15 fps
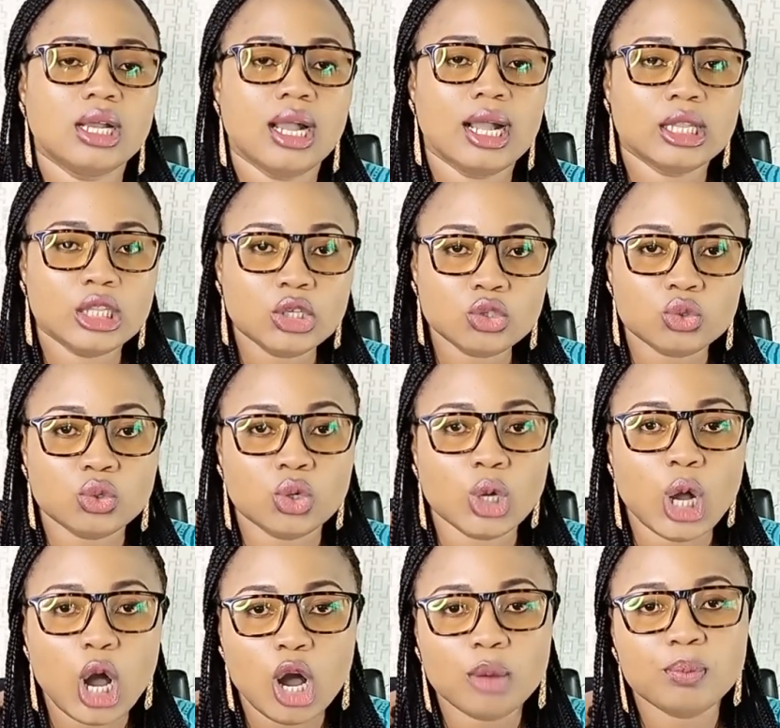And this will
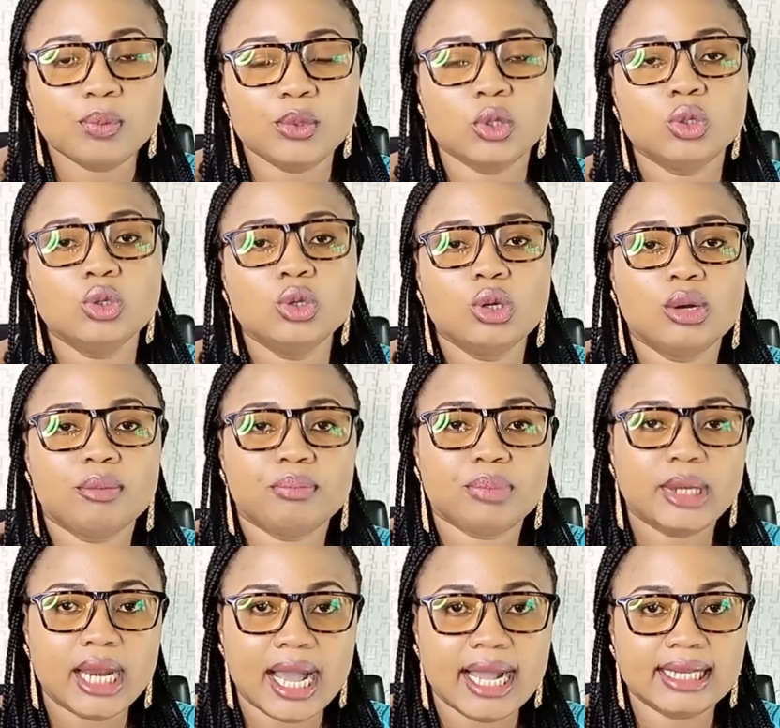help you
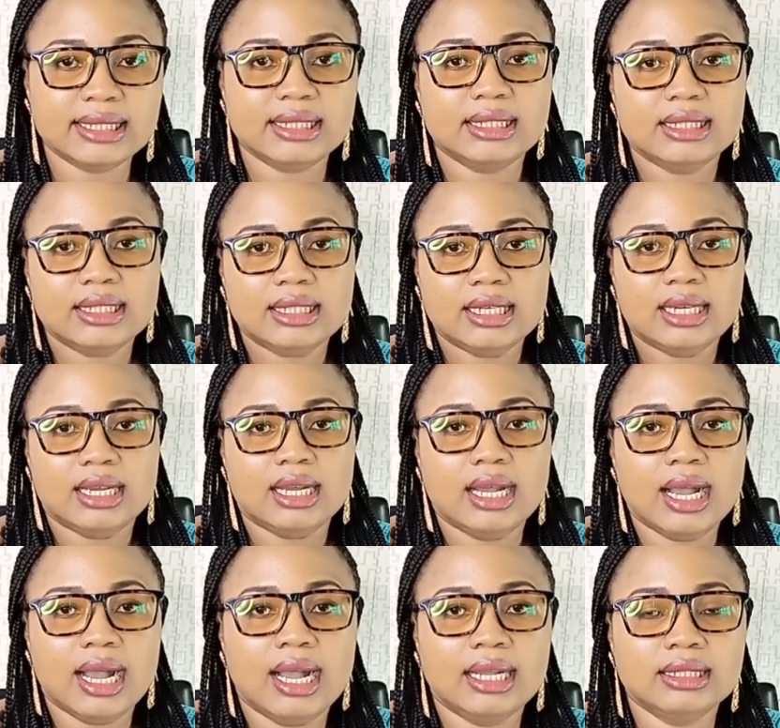plan
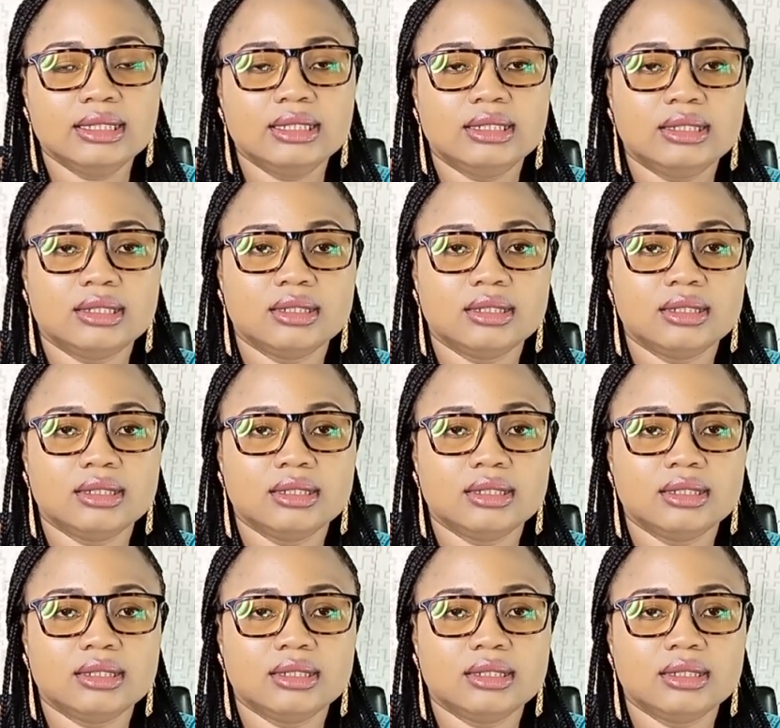and